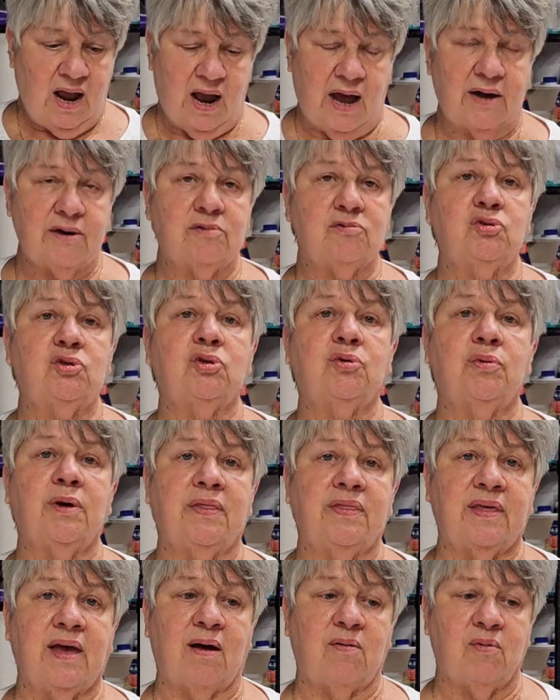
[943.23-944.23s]
I don't do
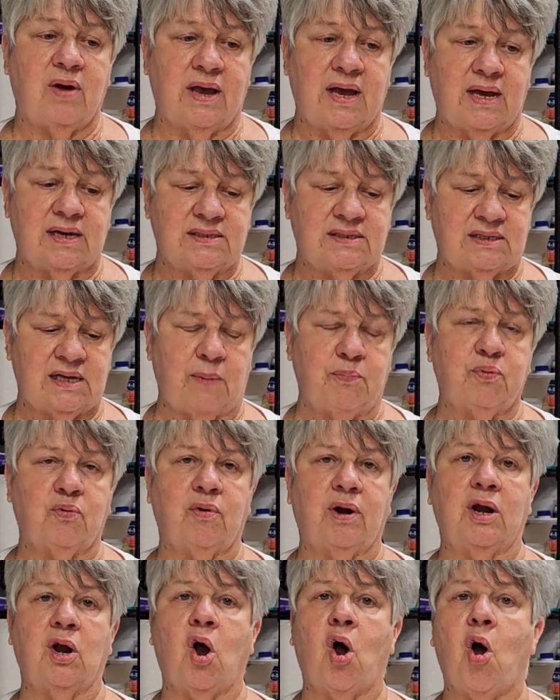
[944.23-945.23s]
it that way. I
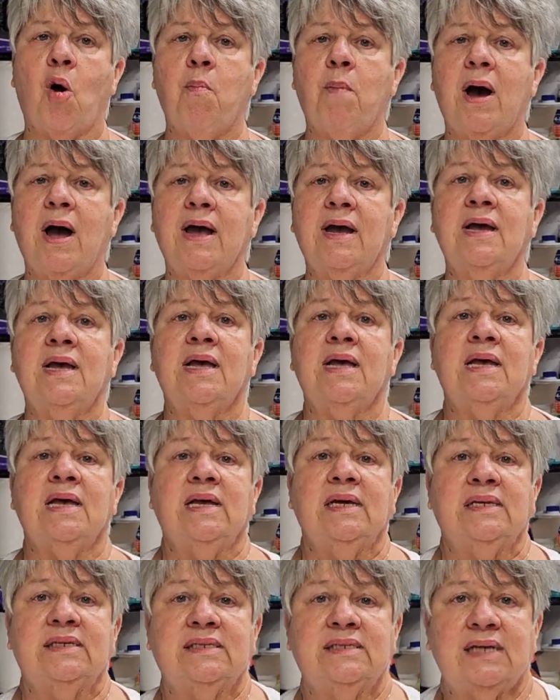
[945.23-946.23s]
separate all my
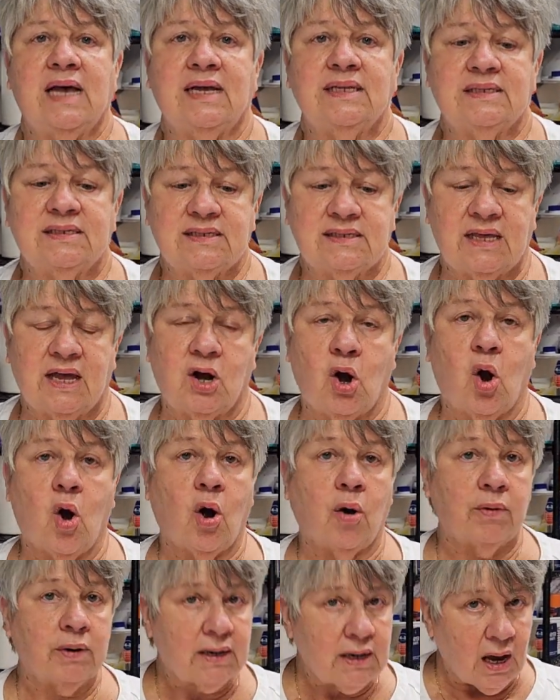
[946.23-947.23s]
sets that
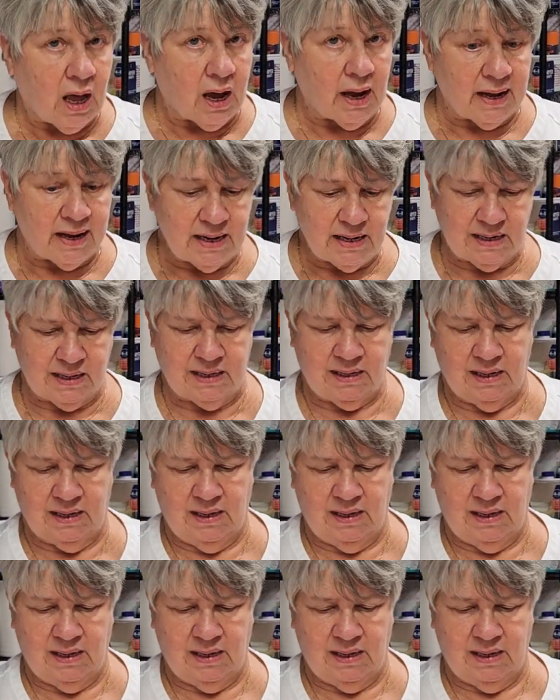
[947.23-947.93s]
are alike,